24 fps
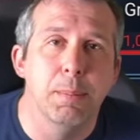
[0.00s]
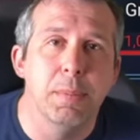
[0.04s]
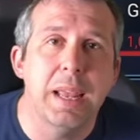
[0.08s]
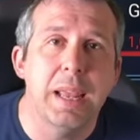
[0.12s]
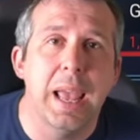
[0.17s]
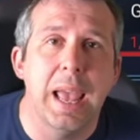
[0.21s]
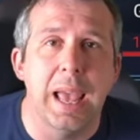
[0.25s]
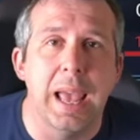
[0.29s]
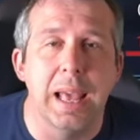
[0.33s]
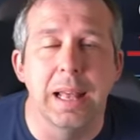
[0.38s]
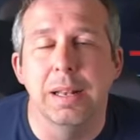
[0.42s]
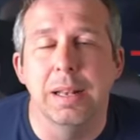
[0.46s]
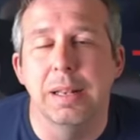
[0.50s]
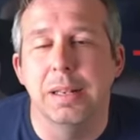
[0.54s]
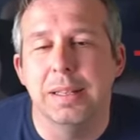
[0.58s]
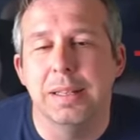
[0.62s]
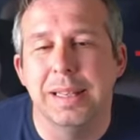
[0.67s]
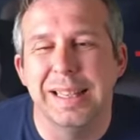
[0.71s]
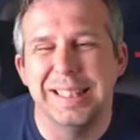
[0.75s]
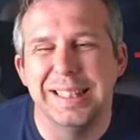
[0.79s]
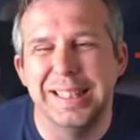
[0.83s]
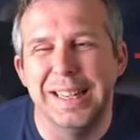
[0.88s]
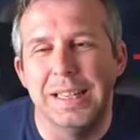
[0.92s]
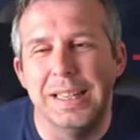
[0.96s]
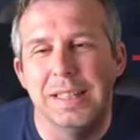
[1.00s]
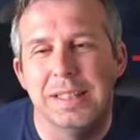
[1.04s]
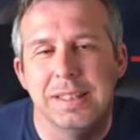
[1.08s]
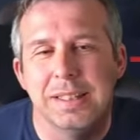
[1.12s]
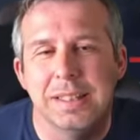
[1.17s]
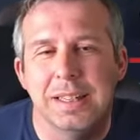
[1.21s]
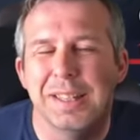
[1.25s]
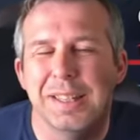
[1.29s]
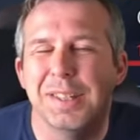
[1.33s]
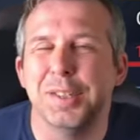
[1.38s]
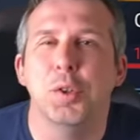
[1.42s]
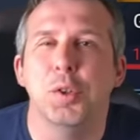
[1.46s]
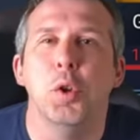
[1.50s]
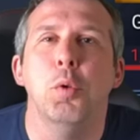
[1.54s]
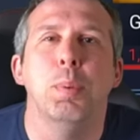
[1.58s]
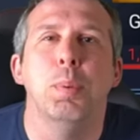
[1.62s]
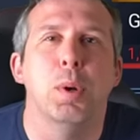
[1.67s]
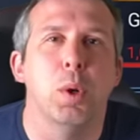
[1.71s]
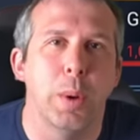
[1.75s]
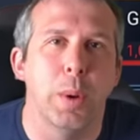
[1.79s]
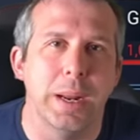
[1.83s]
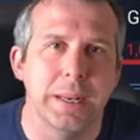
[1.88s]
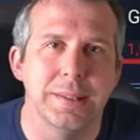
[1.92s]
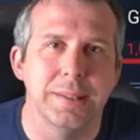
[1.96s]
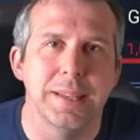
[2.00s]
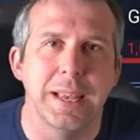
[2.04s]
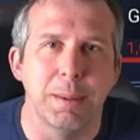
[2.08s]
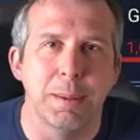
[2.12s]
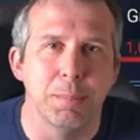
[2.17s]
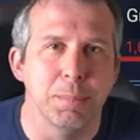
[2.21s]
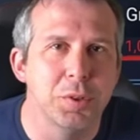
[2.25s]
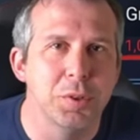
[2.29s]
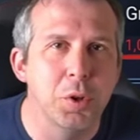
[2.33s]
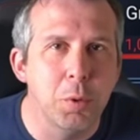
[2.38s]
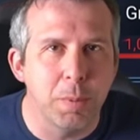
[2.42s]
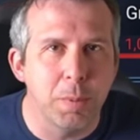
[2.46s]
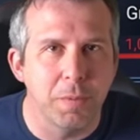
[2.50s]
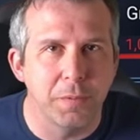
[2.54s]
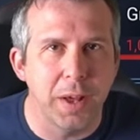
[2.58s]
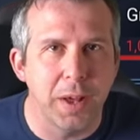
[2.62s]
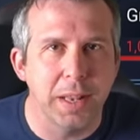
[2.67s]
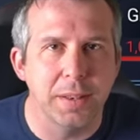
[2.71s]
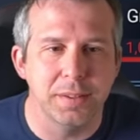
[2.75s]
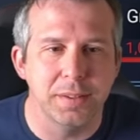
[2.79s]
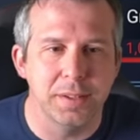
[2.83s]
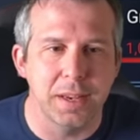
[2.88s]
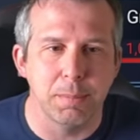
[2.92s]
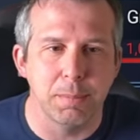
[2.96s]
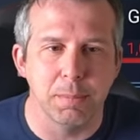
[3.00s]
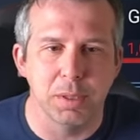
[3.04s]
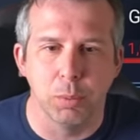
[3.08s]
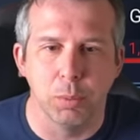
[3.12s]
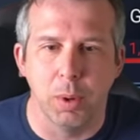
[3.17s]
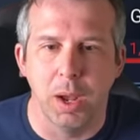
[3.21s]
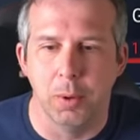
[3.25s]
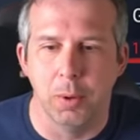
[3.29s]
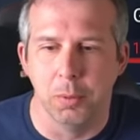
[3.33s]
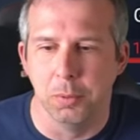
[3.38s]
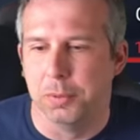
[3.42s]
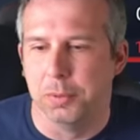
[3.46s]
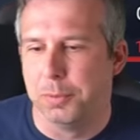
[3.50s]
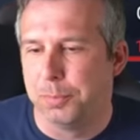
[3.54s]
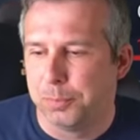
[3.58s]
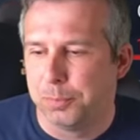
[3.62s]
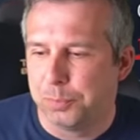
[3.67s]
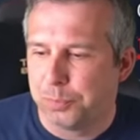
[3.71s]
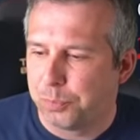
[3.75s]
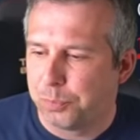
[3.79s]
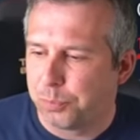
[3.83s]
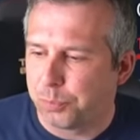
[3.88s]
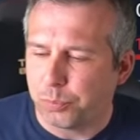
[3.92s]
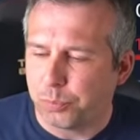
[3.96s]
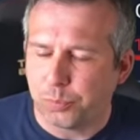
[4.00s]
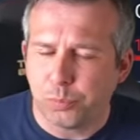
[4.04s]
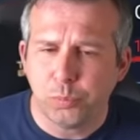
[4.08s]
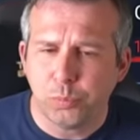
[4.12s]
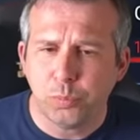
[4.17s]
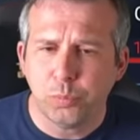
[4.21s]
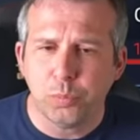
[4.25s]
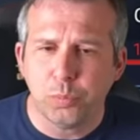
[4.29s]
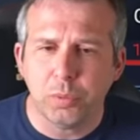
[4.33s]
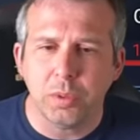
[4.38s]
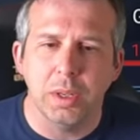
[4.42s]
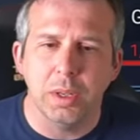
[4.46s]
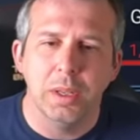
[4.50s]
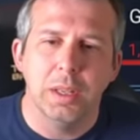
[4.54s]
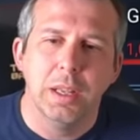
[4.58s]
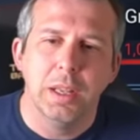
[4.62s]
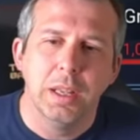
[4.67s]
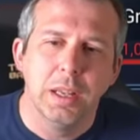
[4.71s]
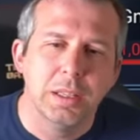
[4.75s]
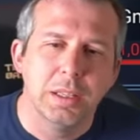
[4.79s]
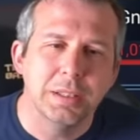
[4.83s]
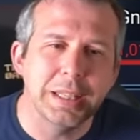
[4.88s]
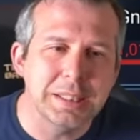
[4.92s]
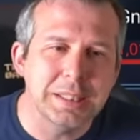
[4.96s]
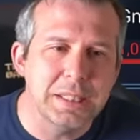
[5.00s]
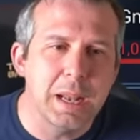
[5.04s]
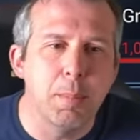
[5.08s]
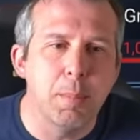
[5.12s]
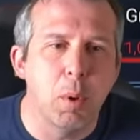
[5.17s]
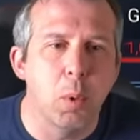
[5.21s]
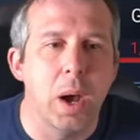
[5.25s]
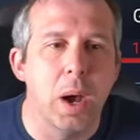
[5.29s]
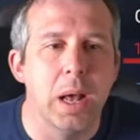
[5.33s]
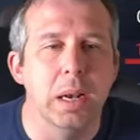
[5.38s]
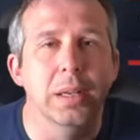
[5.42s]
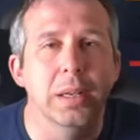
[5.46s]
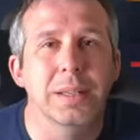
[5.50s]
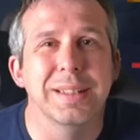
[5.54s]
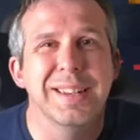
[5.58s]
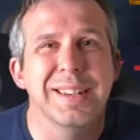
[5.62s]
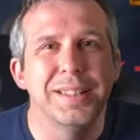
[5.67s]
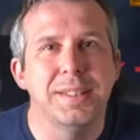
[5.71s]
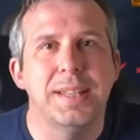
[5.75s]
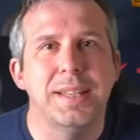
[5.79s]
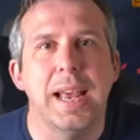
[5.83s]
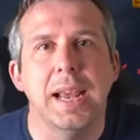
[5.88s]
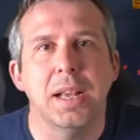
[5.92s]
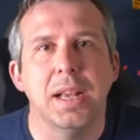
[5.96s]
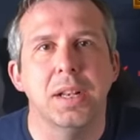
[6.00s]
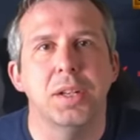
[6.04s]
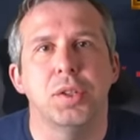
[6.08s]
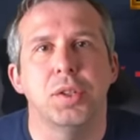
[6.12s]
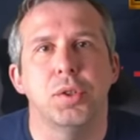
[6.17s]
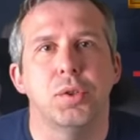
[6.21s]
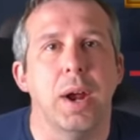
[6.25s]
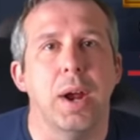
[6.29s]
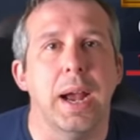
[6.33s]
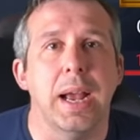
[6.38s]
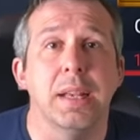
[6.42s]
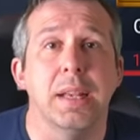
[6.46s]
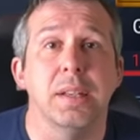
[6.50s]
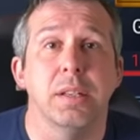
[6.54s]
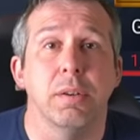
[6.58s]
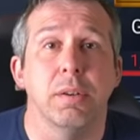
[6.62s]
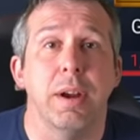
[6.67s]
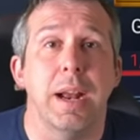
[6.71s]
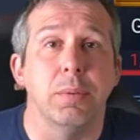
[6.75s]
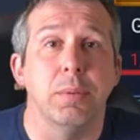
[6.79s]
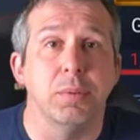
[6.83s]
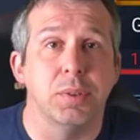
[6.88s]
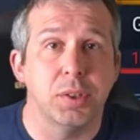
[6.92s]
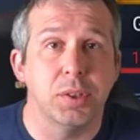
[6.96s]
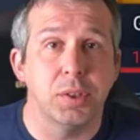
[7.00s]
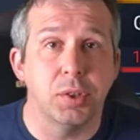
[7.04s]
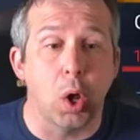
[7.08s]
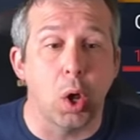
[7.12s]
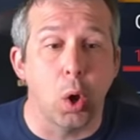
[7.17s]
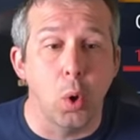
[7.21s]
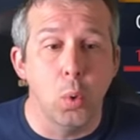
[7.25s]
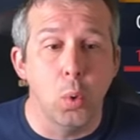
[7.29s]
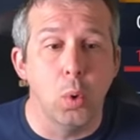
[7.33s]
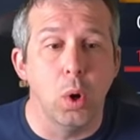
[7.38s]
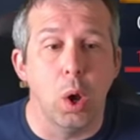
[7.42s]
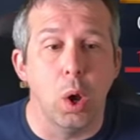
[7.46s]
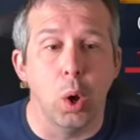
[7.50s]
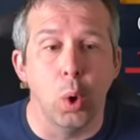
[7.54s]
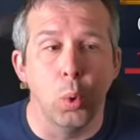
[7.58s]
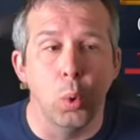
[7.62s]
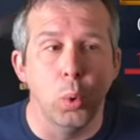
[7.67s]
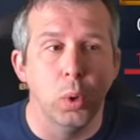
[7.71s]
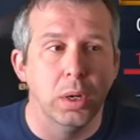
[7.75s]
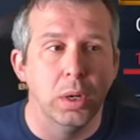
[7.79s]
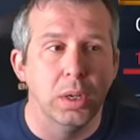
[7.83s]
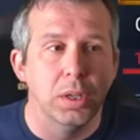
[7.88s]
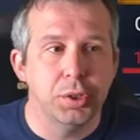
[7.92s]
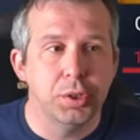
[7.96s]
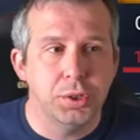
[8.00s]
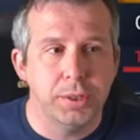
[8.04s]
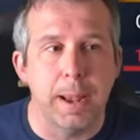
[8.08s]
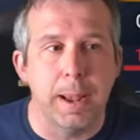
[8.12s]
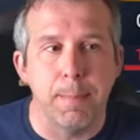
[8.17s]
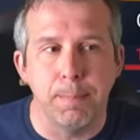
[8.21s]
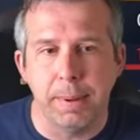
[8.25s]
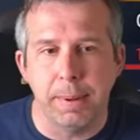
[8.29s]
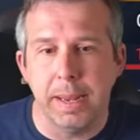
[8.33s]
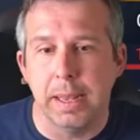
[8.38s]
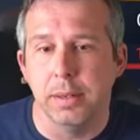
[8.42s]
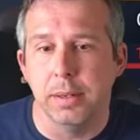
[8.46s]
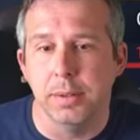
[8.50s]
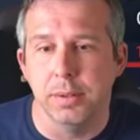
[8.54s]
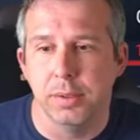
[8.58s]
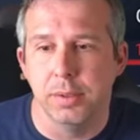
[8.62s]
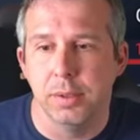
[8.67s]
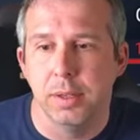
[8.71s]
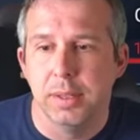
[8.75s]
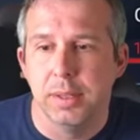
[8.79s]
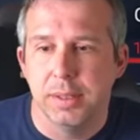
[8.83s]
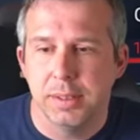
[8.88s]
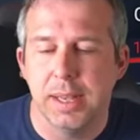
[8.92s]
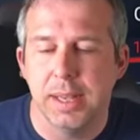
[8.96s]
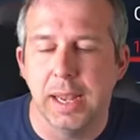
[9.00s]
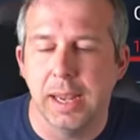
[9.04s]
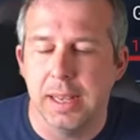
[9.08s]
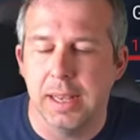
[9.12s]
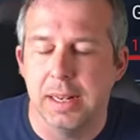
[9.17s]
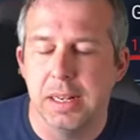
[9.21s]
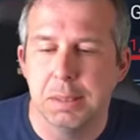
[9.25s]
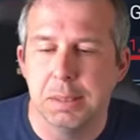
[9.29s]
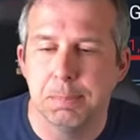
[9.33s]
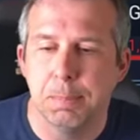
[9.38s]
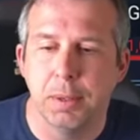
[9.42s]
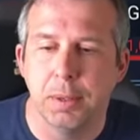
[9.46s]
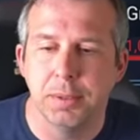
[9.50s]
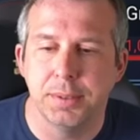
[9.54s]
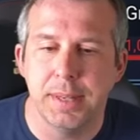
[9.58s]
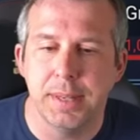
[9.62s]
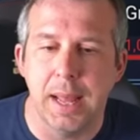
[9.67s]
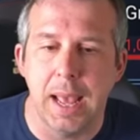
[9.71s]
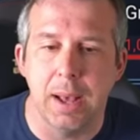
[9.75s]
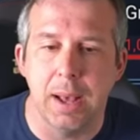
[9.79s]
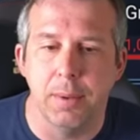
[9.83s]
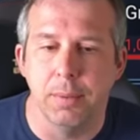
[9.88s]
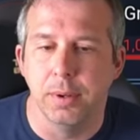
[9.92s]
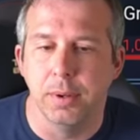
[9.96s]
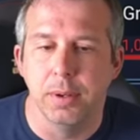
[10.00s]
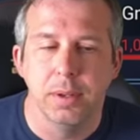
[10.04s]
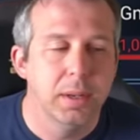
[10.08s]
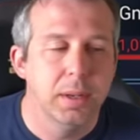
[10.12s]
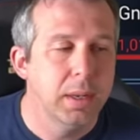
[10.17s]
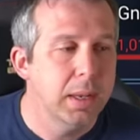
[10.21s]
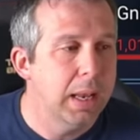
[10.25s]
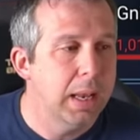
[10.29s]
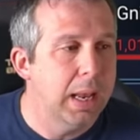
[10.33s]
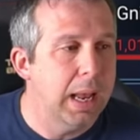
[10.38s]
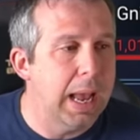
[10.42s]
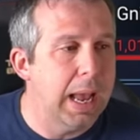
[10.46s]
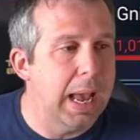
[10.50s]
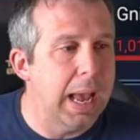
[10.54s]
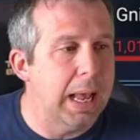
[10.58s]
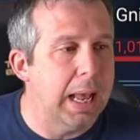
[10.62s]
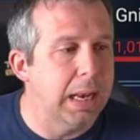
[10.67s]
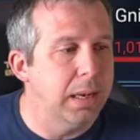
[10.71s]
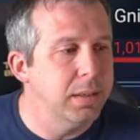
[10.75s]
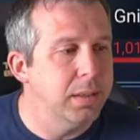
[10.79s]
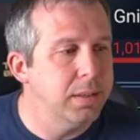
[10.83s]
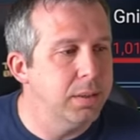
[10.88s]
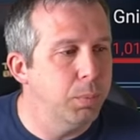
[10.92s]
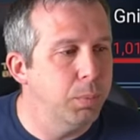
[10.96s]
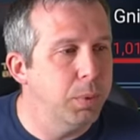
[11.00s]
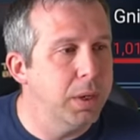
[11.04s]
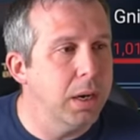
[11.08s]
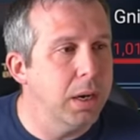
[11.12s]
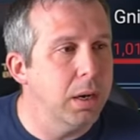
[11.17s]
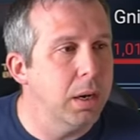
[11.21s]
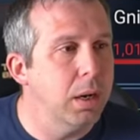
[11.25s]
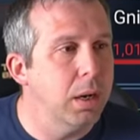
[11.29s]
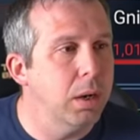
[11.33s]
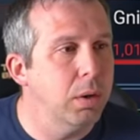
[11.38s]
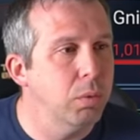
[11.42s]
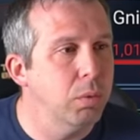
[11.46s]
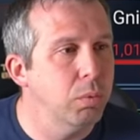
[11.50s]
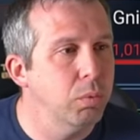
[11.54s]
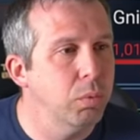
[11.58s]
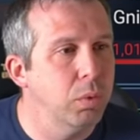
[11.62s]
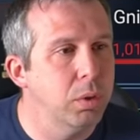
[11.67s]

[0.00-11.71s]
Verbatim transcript: yeah, this is a super quick team, super fun team as well. That's number one. The second strat is around solo champions taking this boss down. And we're going to